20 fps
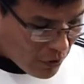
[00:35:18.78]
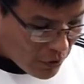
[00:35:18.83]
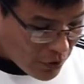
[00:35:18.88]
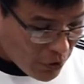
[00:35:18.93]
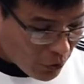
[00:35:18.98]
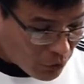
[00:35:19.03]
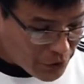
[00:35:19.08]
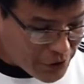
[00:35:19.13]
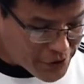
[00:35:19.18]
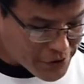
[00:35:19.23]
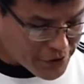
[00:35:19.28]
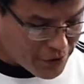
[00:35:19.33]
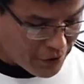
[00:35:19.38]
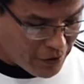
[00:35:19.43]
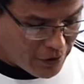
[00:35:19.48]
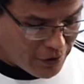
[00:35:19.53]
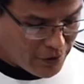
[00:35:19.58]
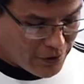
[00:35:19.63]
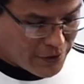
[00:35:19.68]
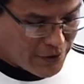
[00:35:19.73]
The only
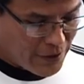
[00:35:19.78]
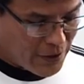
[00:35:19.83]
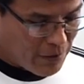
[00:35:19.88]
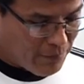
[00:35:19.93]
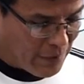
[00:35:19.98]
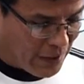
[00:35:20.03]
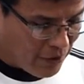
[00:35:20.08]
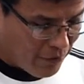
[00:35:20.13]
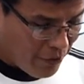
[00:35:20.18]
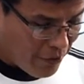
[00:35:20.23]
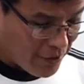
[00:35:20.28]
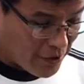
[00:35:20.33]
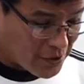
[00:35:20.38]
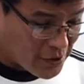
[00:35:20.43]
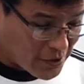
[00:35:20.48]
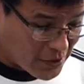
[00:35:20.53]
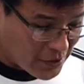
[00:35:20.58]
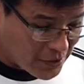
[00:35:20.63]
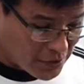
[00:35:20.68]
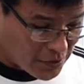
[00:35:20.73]
certainty about the
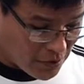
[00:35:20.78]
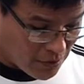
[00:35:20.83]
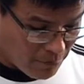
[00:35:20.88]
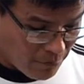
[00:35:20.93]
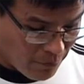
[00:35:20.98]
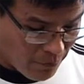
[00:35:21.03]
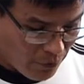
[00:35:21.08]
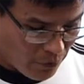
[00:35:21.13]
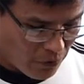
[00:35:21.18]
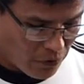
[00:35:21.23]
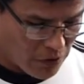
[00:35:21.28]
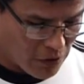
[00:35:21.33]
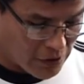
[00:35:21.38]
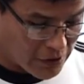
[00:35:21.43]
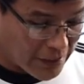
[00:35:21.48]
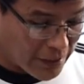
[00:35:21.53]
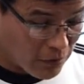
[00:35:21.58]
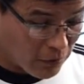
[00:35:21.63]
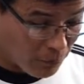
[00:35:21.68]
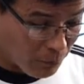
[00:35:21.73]
system, the
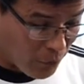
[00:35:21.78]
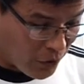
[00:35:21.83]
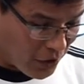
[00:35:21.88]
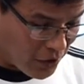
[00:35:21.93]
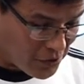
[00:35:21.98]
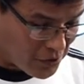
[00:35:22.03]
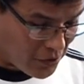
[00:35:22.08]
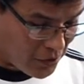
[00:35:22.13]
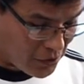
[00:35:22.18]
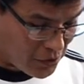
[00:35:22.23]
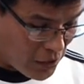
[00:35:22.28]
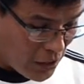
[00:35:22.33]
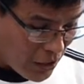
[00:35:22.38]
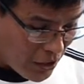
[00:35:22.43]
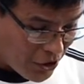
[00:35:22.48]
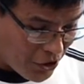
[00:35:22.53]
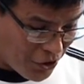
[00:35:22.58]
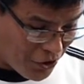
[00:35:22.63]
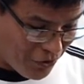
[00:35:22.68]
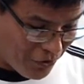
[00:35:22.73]
legal process,
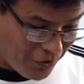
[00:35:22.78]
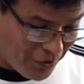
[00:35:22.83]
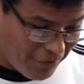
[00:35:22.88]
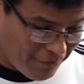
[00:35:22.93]
should